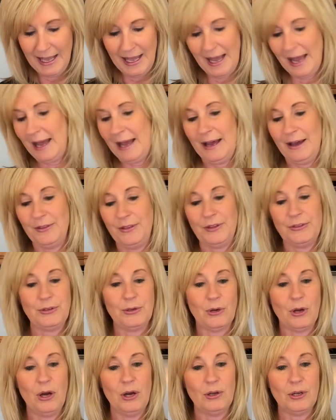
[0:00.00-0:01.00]
that
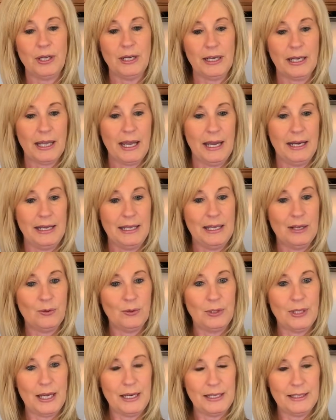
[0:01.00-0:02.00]
they're all going to kind of
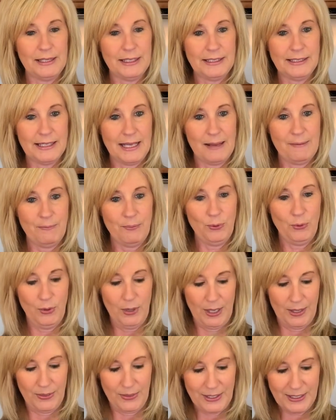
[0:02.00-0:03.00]
equal out at the same
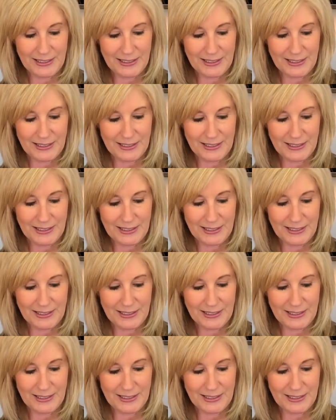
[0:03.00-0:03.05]
point.